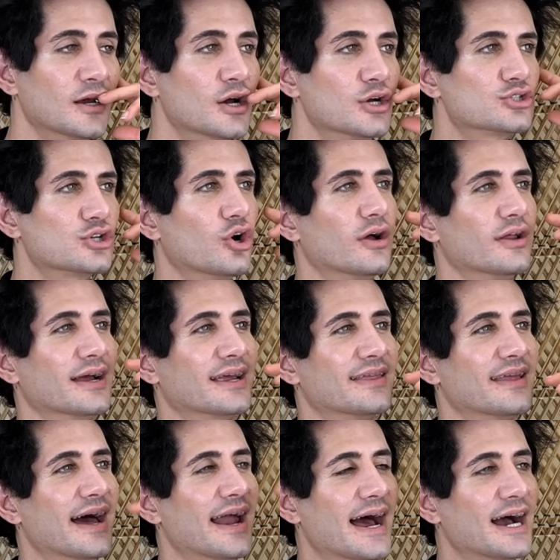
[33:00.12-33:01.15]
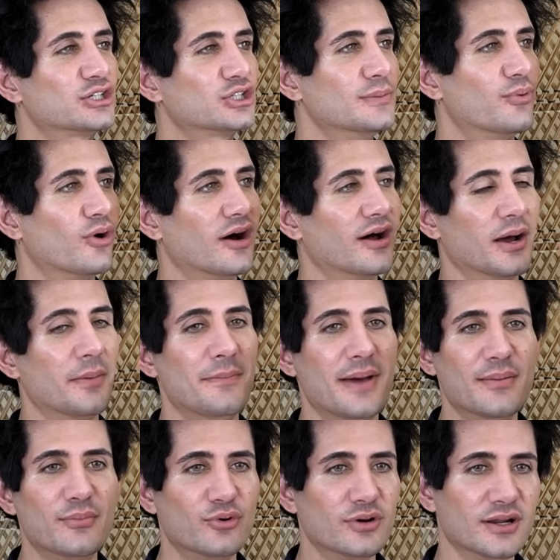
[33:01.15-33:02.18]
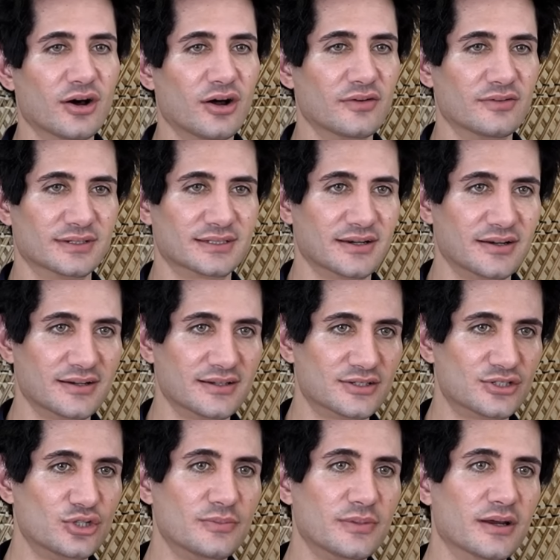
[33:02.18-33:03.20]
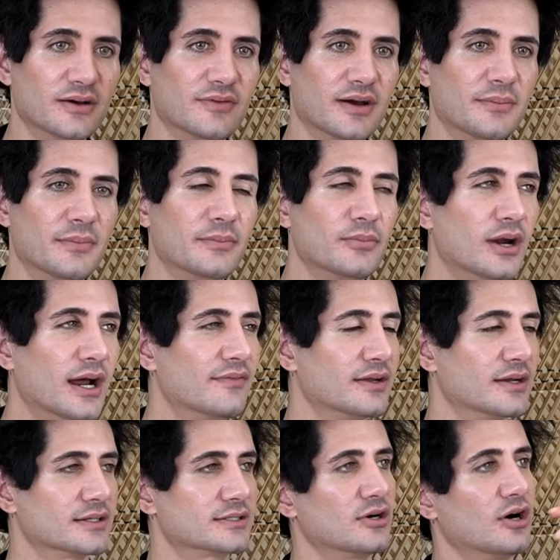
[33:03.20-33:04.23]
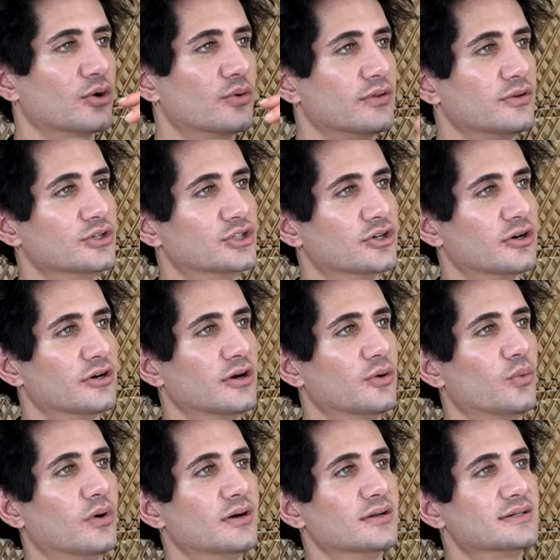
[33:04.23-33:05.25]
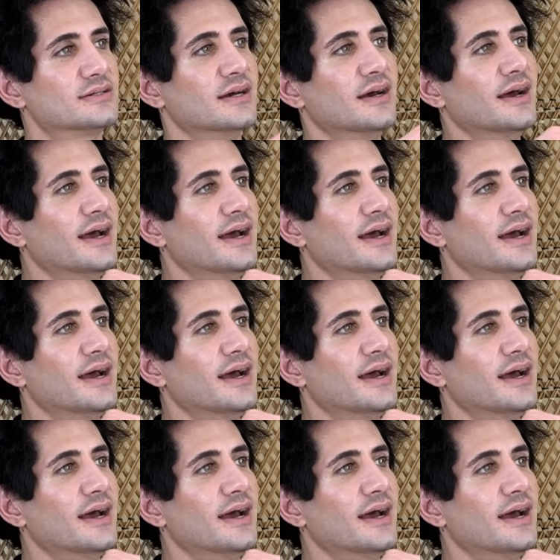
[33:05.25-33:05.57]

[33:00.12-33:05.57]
So like that actually brought a memory all of a sudden to me of, I remember having a talk with you, Sharna, once.